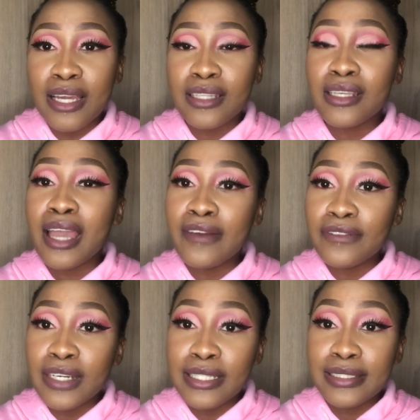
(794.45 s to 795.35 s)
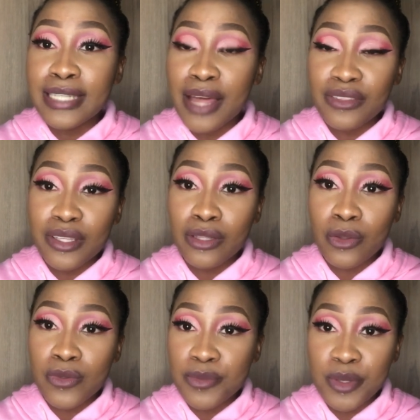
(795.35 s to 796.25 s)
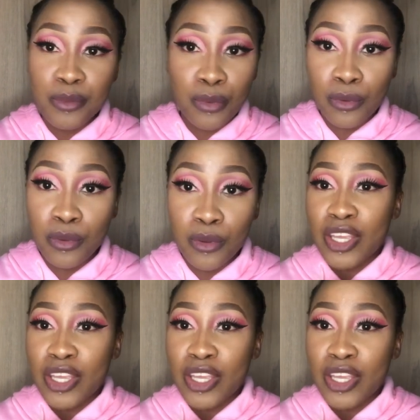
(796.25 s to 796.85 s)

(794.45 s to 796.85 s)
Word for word: They have nothing, those people.